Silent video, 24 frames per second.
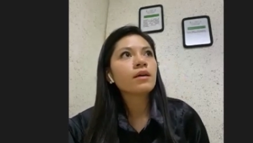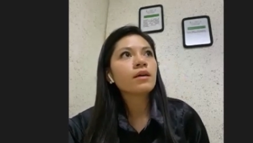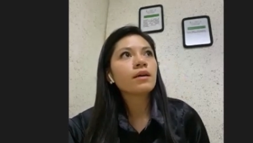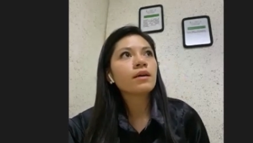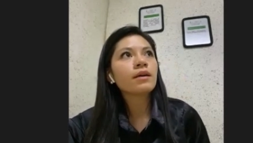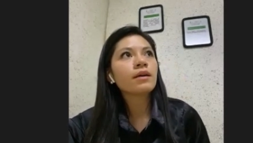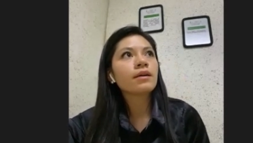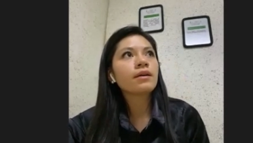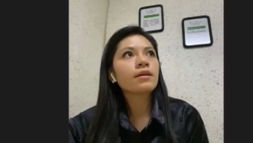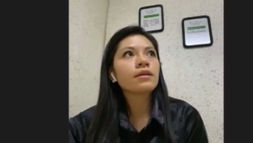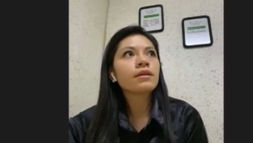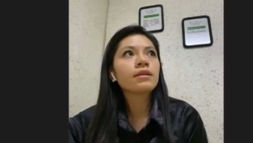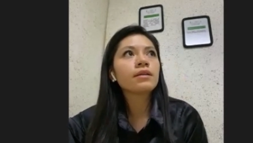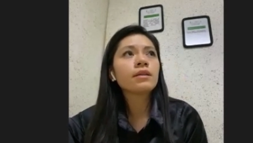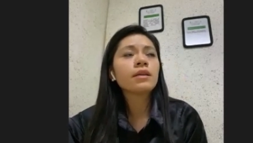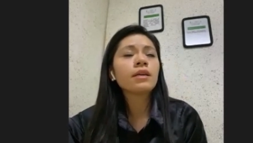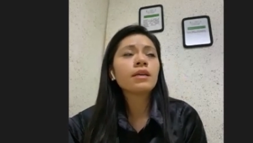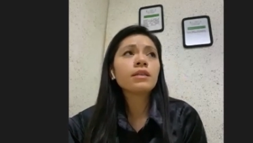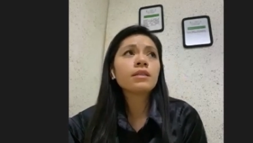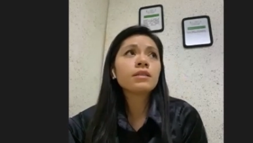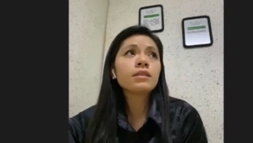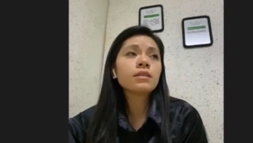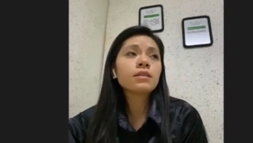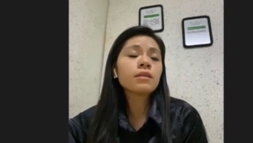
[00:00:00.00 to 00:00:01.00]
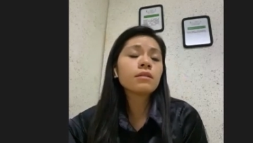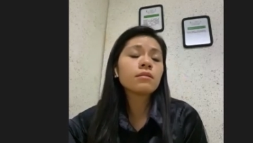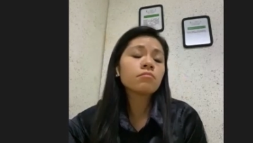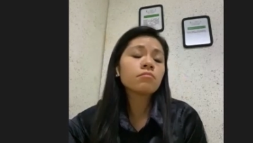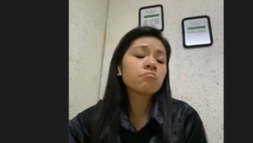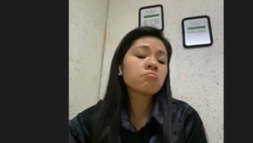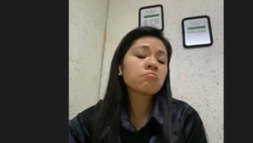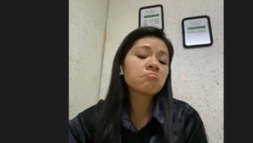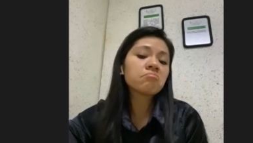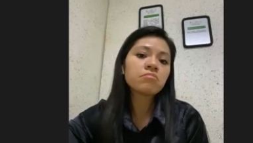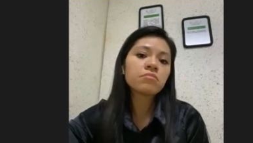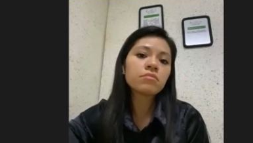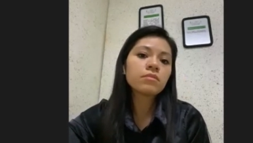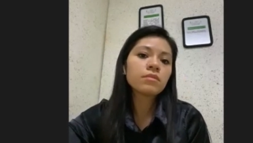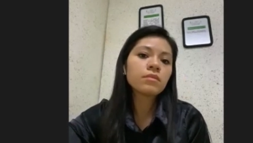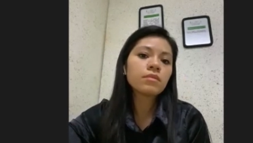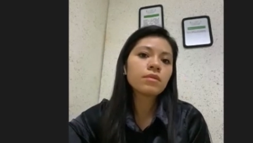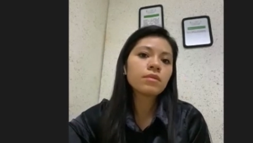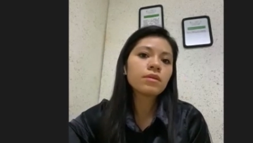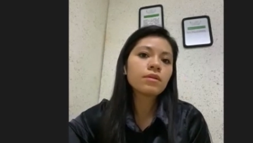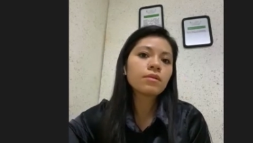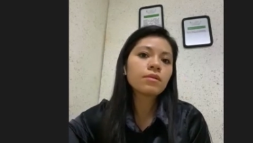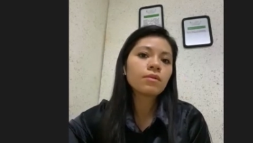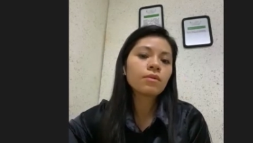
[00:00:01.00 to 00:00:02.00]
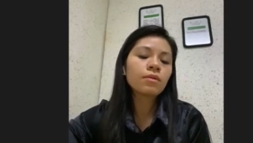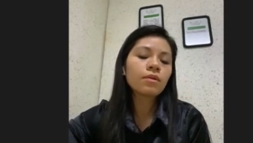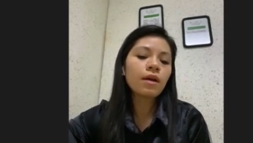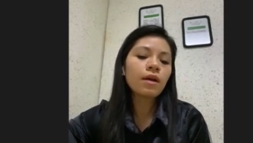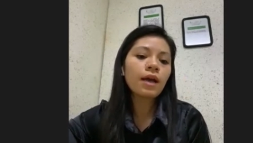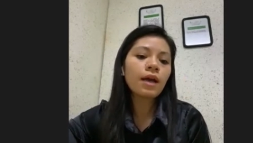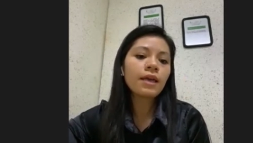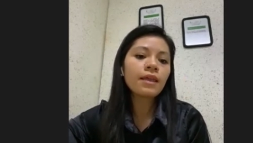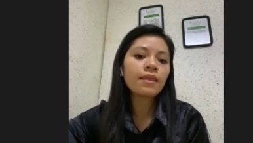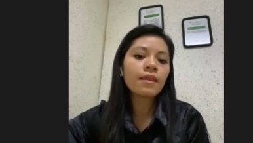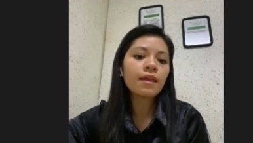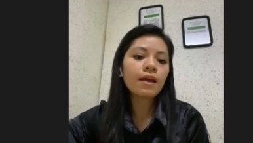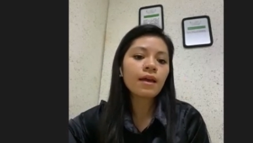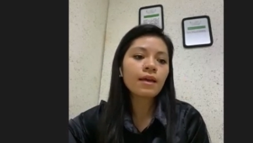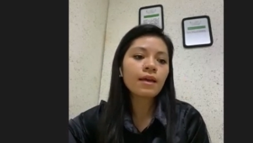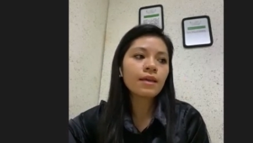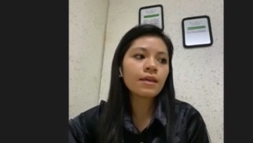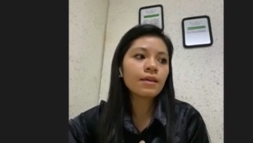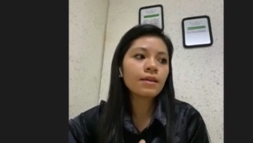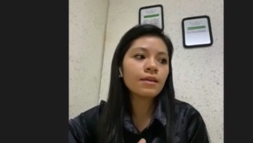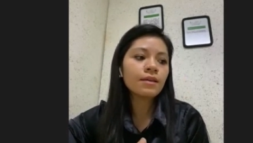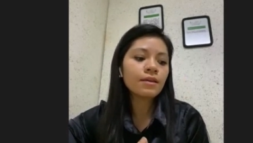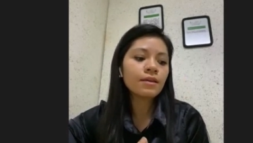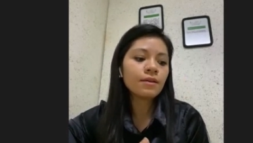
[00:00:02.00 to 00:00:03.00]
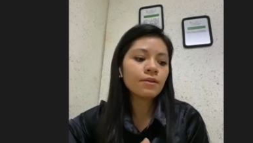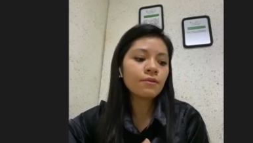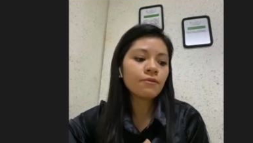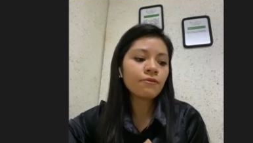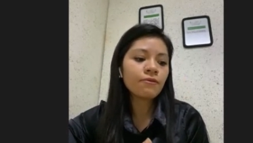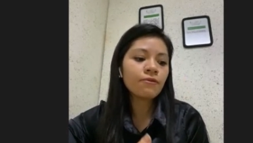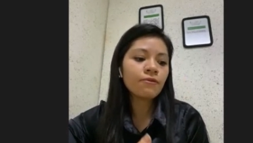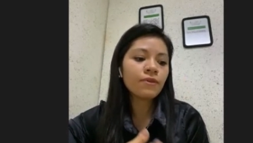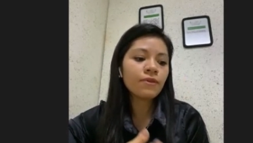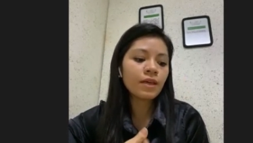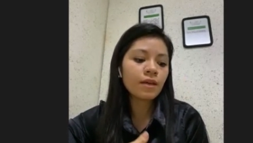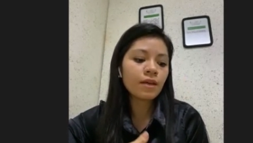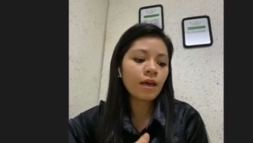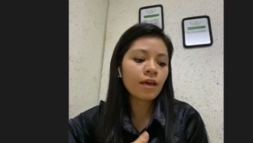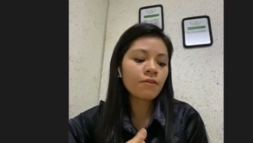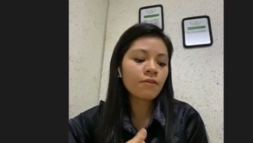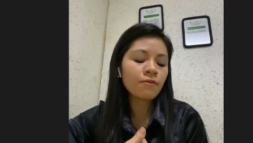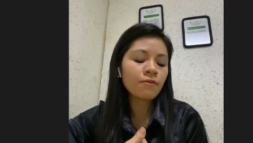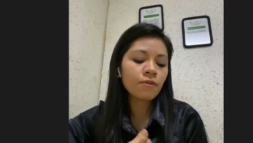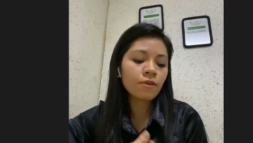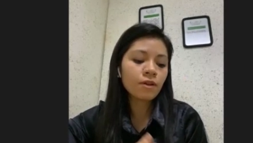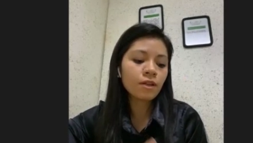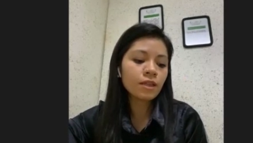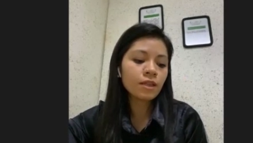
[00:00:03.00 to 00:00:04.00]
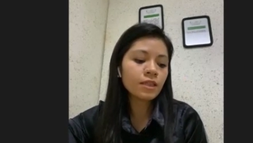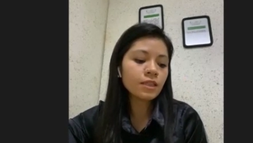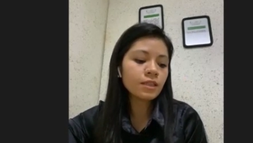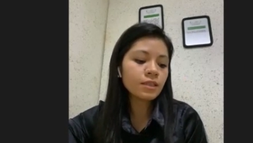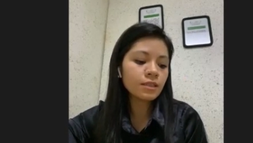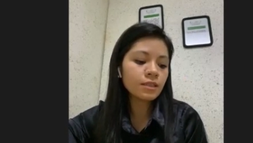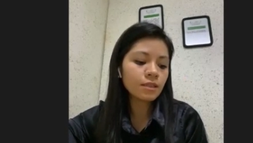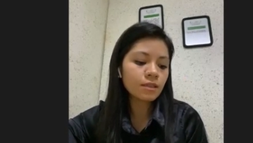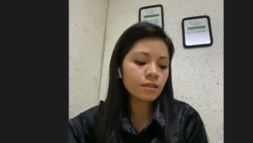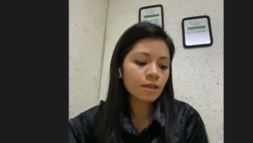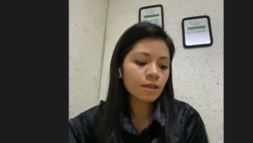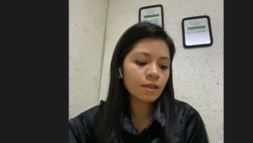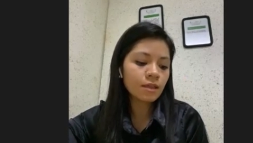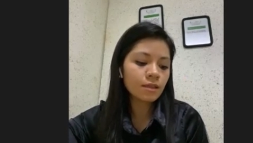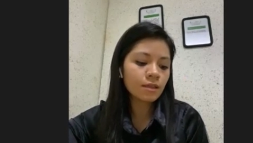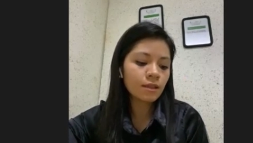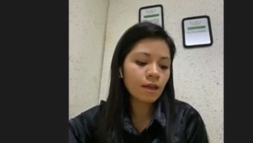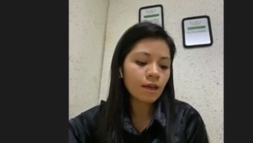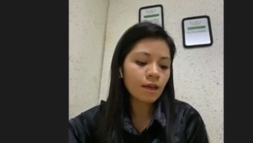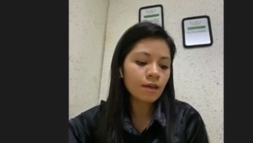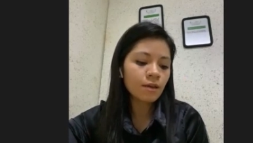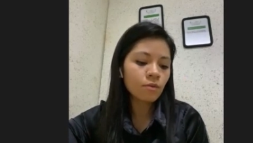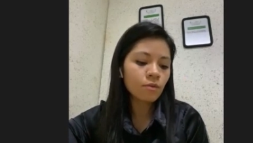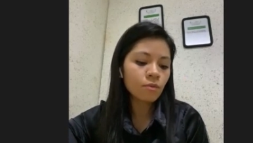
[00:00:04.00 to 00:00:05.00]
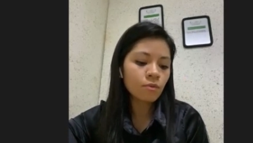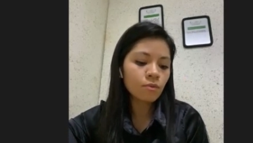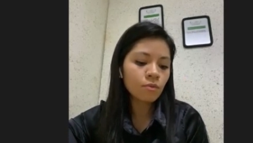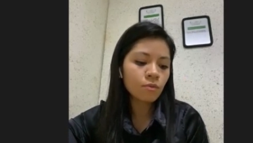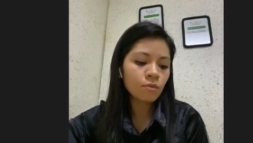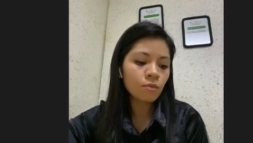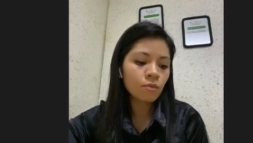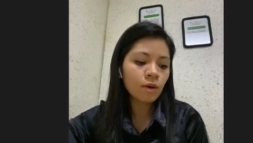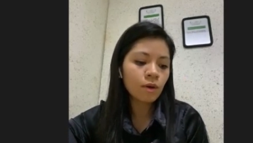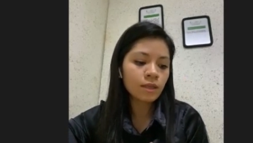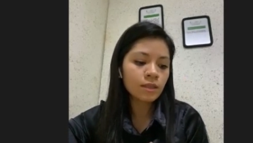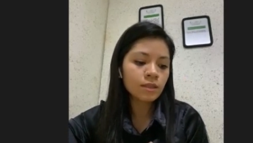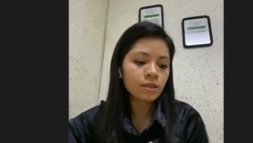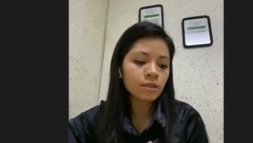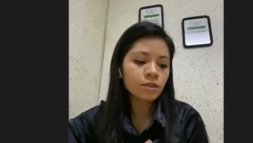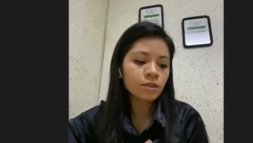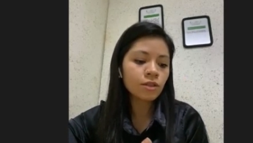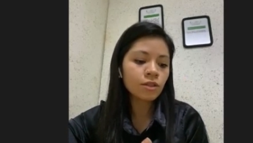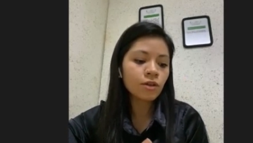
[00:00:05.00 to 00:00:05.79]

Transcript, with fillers: uh, yes I I feel I felt that I was